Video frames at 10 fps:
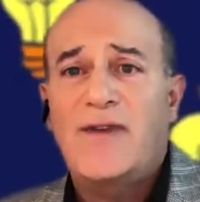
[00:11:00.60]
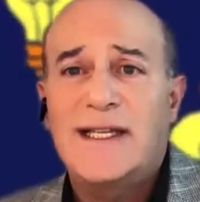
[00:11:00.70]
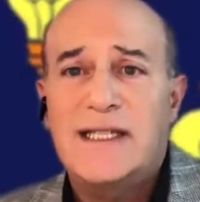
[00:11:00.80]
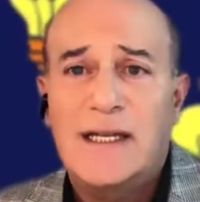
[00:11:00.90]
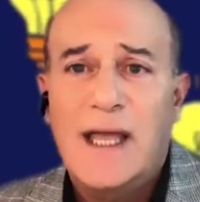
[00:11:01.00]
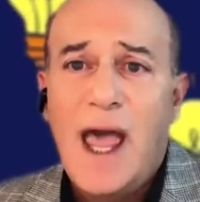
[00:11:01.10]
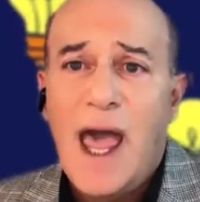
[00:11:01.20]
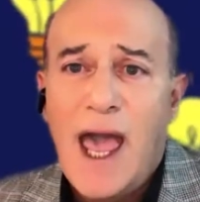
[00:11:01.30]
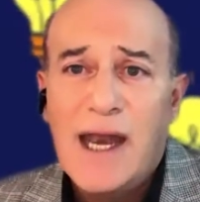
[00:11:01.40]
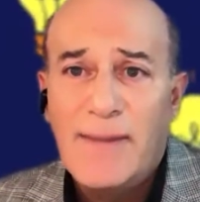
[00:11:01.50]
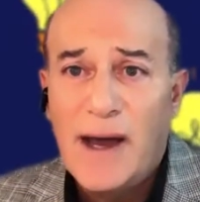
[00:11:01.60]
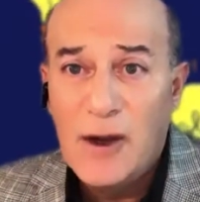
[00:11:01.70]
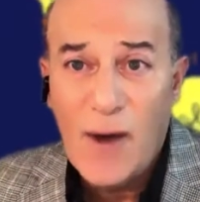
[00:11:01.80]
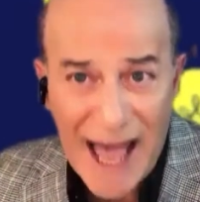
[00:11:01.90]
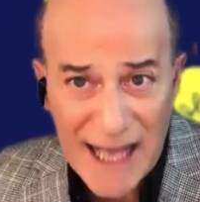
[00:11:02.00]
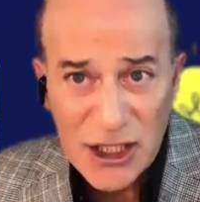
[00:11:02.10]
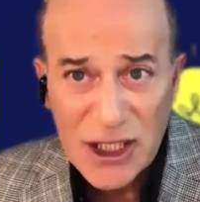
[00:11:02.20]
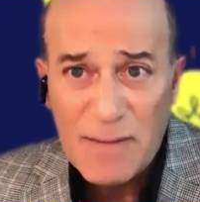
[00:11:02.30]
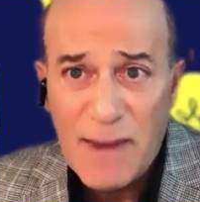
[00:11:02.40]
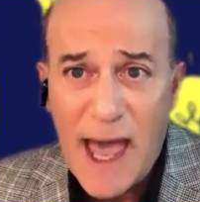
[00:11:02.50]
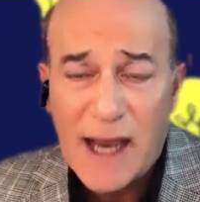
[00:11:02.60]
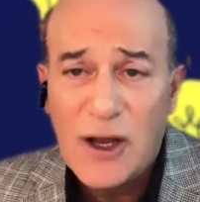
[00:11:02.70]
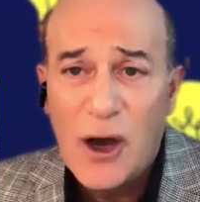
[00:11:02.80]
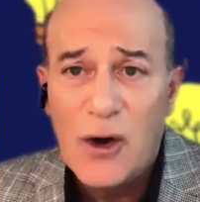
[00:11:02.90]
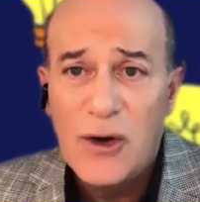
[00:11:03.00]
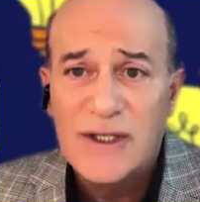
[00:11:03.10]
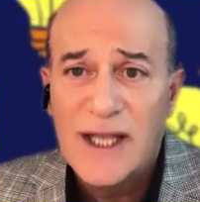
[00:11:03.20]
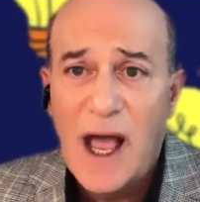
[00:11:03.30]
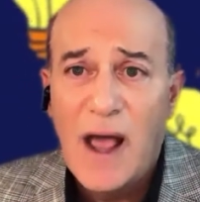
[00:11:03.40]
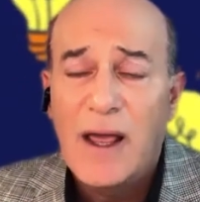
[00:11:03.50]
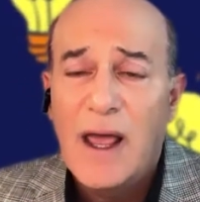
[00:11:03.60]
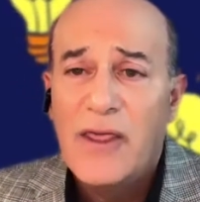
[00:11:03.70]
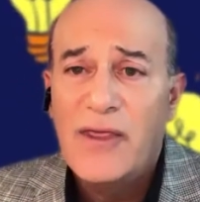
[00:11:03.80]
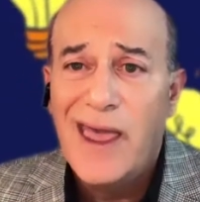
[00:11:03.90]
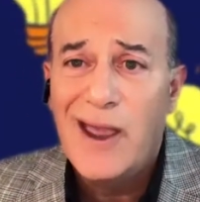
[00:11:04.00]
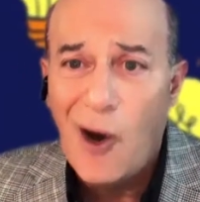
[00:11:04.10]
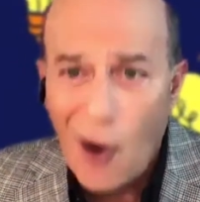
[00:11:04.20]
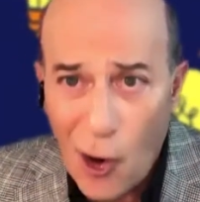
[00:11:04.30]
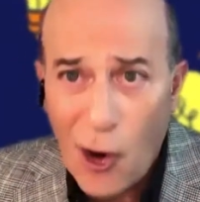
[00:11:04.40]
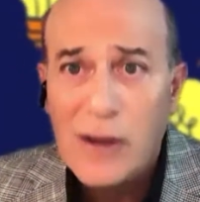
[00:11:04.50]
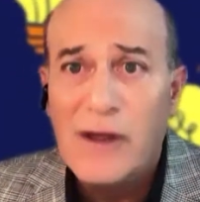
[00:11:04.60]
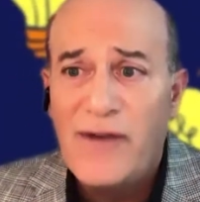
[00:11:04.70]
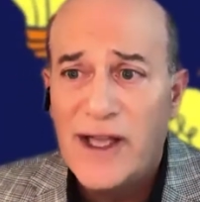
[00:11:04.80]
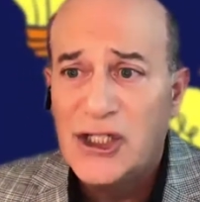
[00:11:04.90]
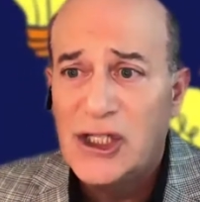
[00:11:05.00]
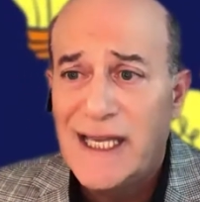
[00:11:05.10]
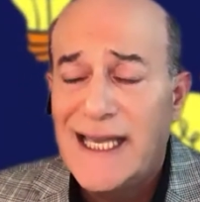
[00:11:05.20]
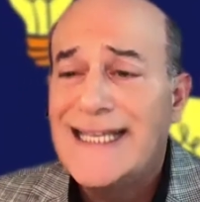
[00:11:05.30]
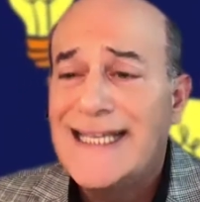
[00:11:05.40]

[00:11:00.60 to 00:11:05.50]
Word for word: face it, anybody who has a gym bag knows that they all eventually